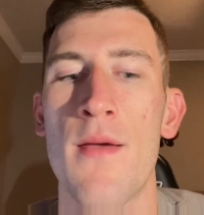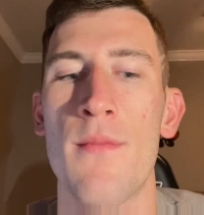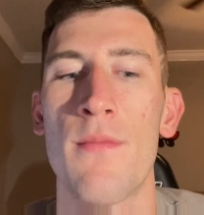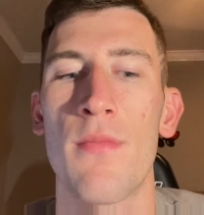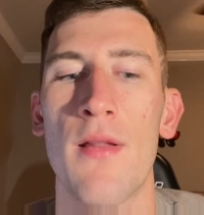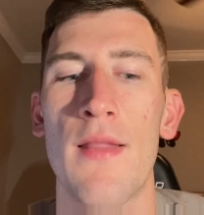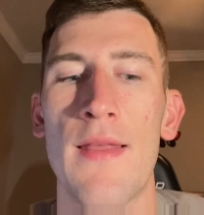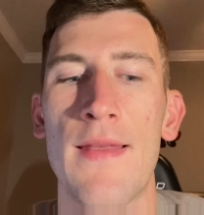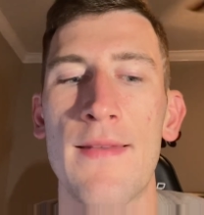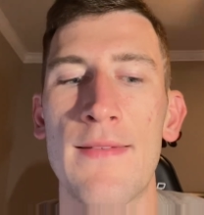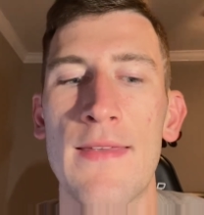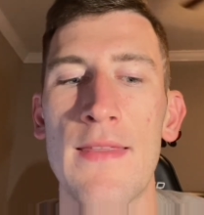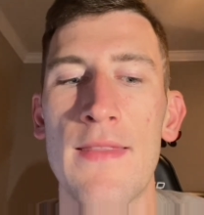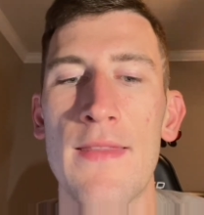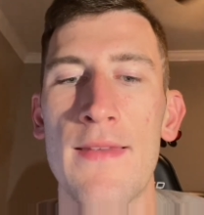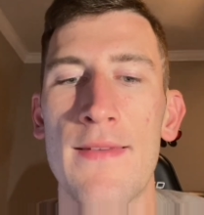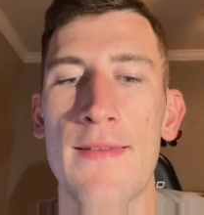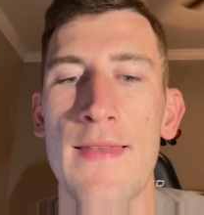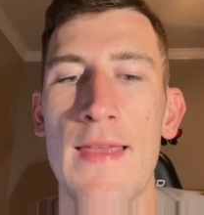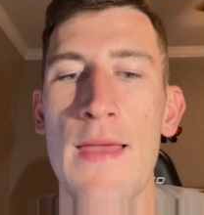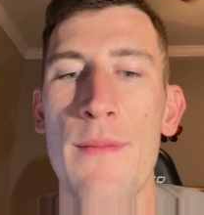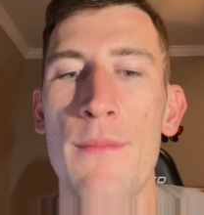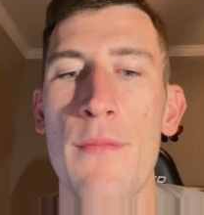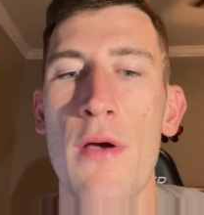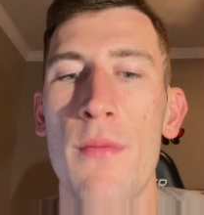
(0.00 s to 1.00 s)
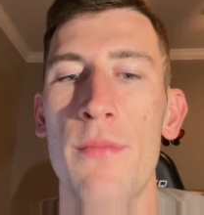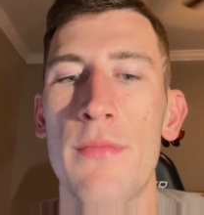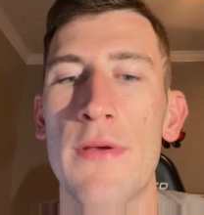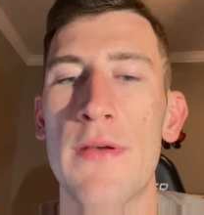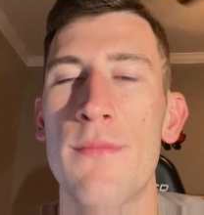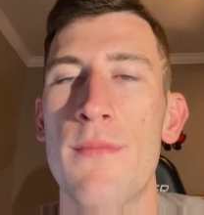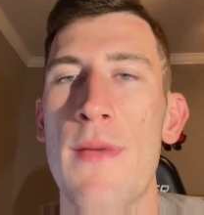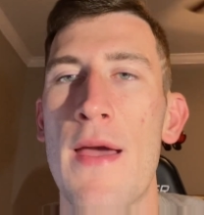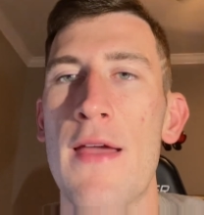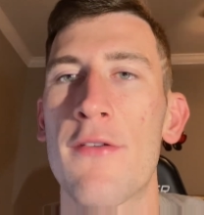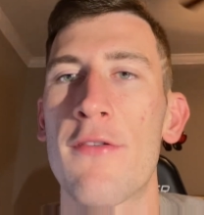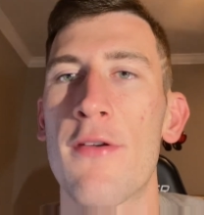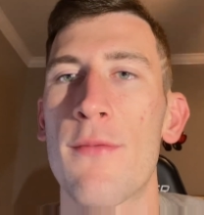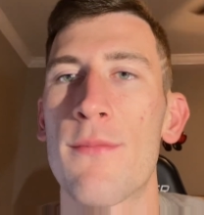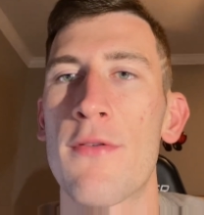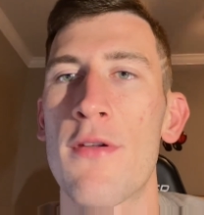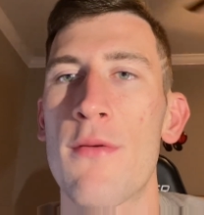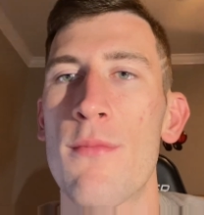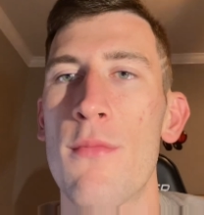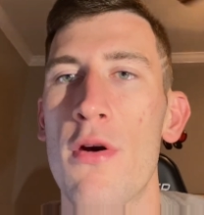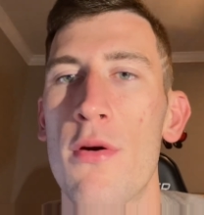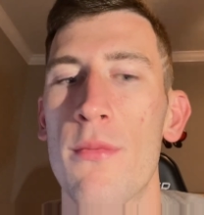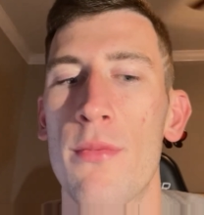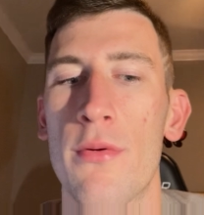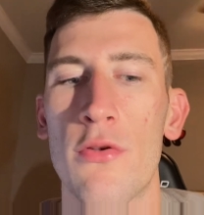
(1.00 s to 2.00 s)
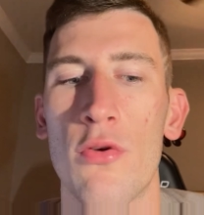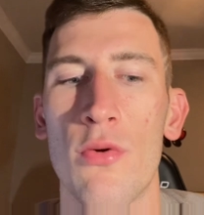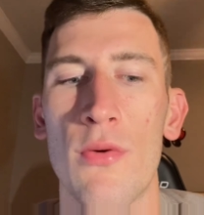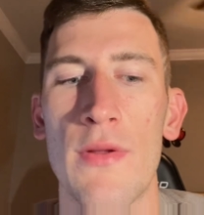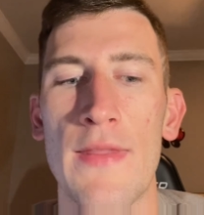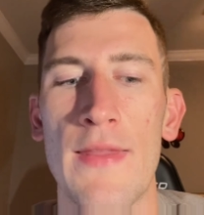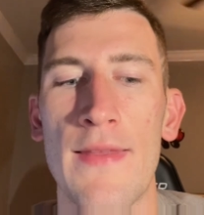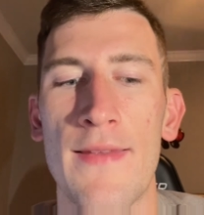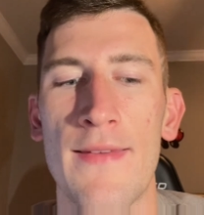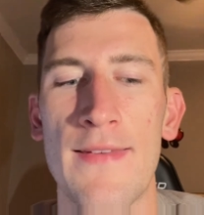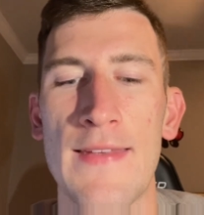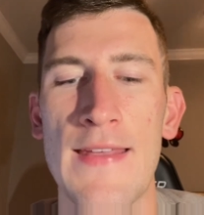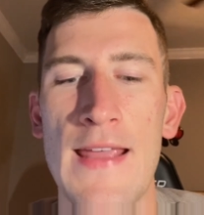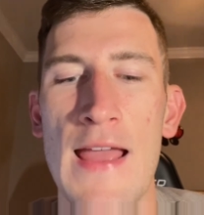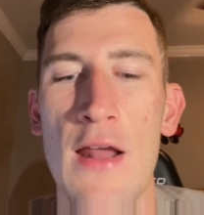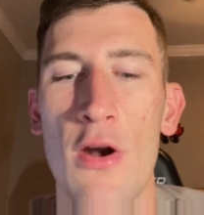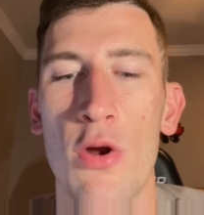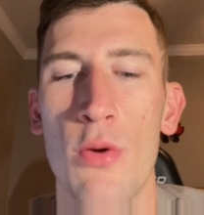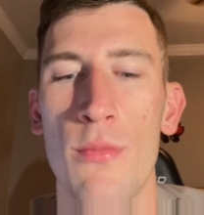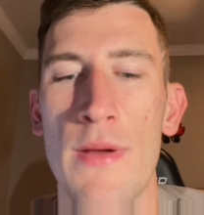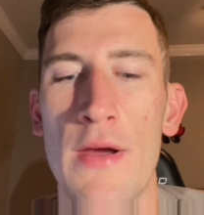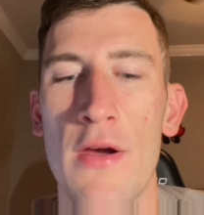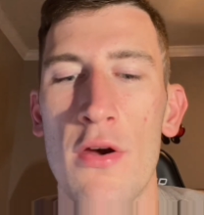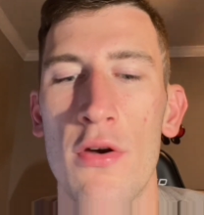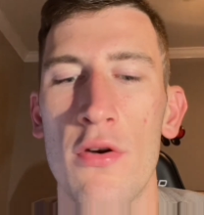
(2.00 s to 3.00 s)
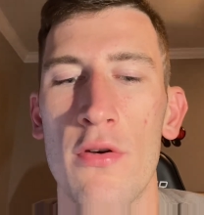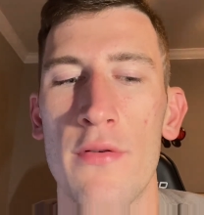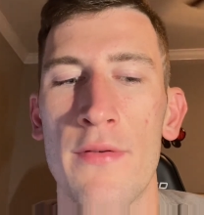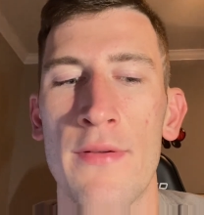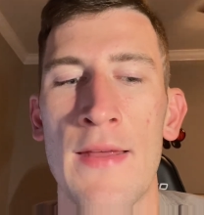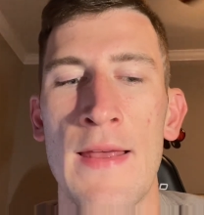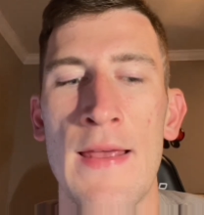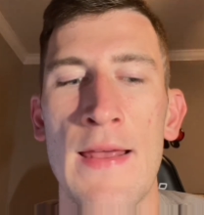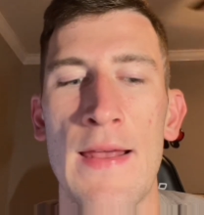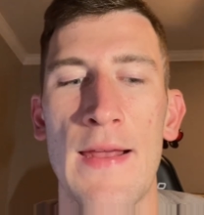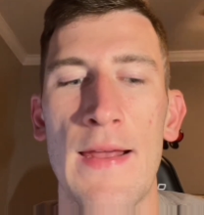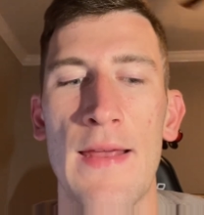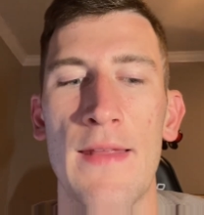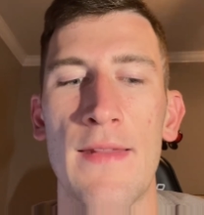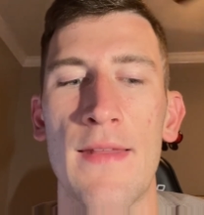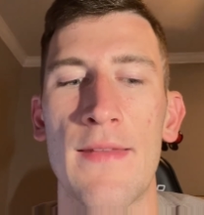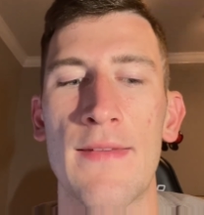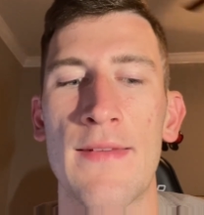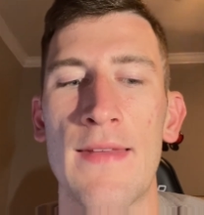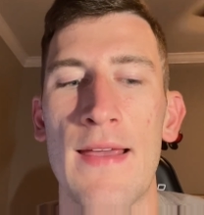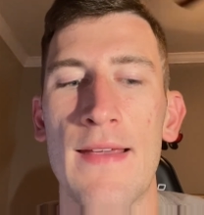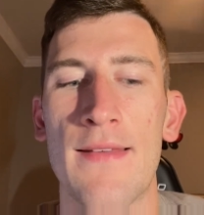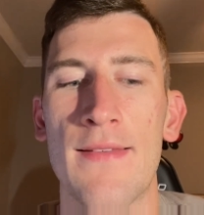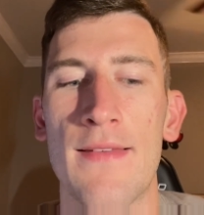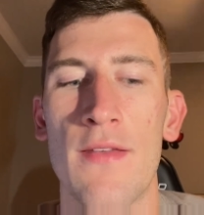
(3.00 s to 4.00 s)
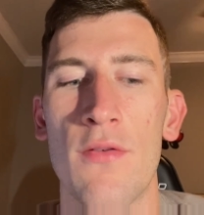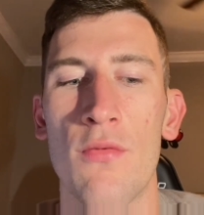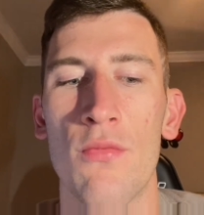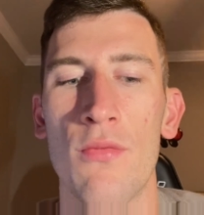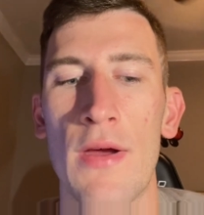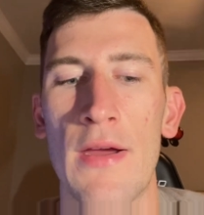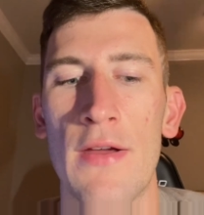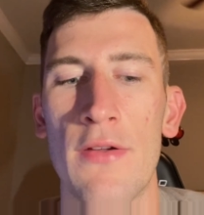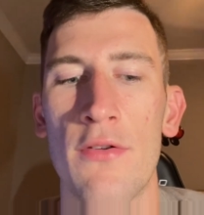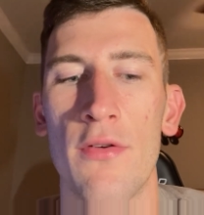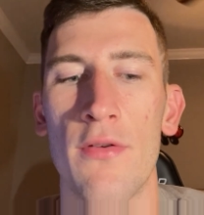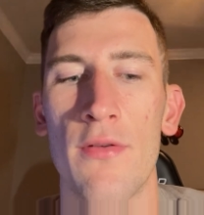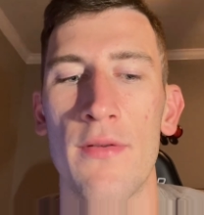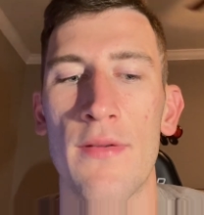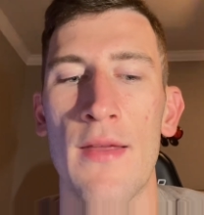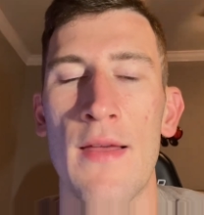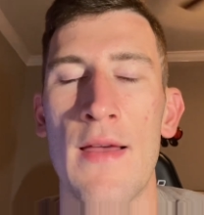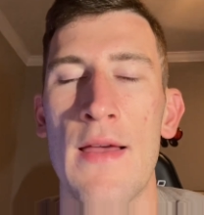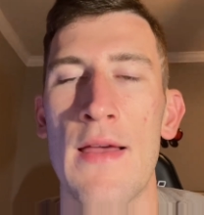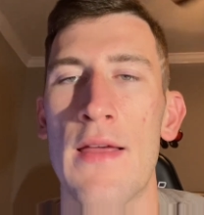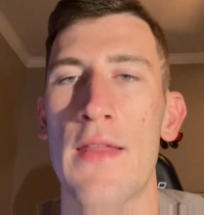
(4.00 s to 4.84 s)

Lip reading: But let's get this MLB matchup tomorrow between the Seattle Mariners and the Texas Rangers.